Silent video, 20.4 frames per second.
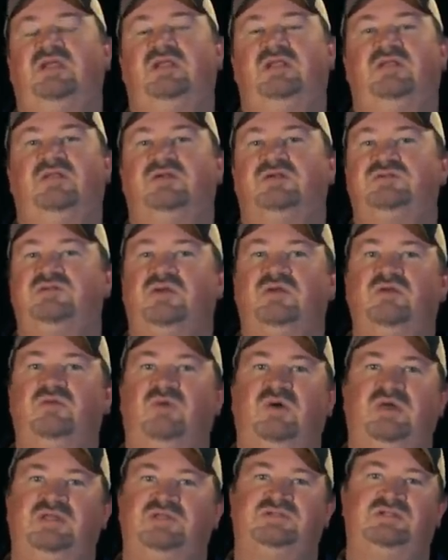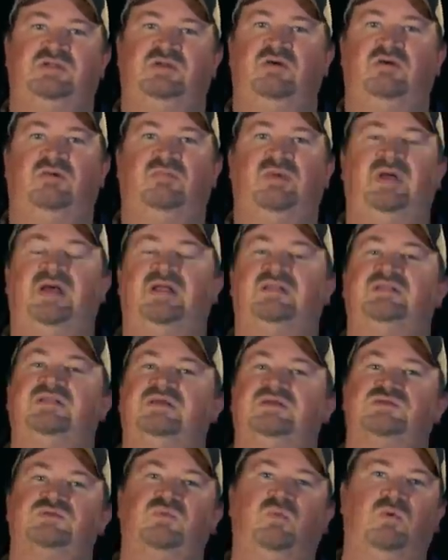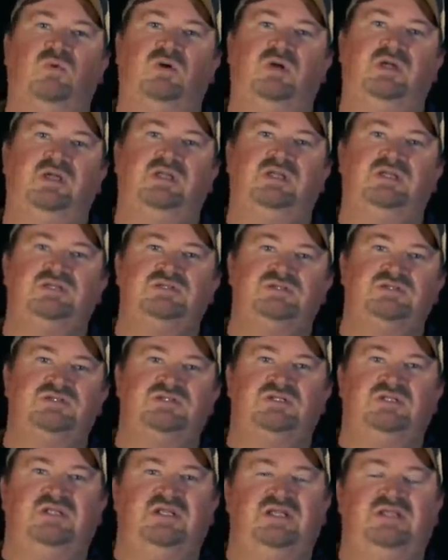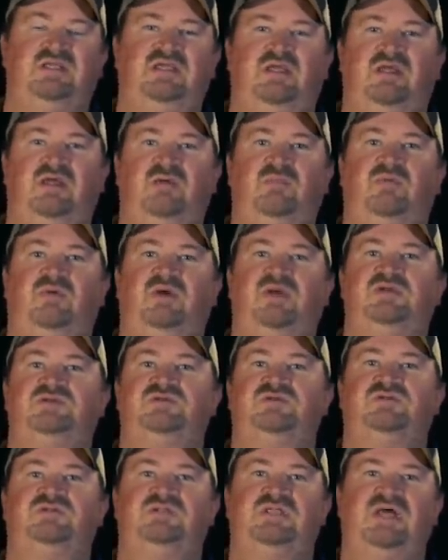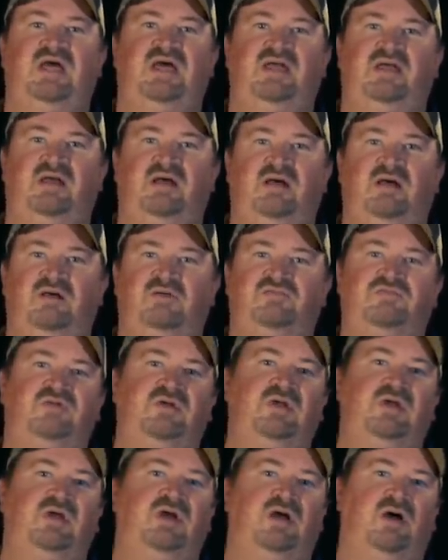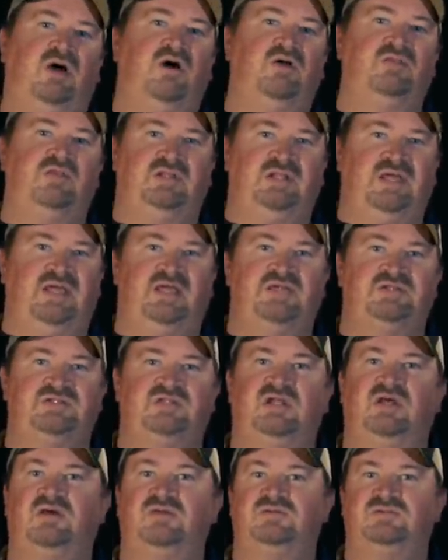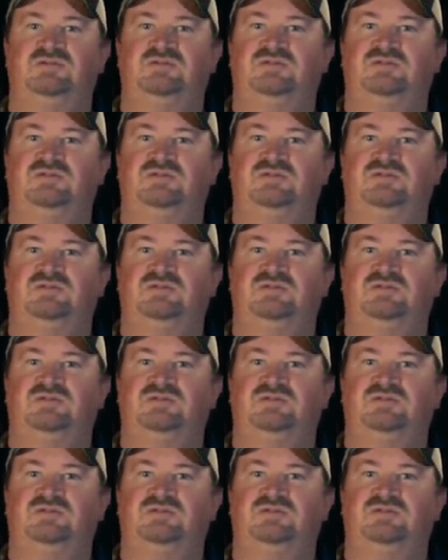Now there are two ways to go about this. One is just to let the air pressure die off on the last notes.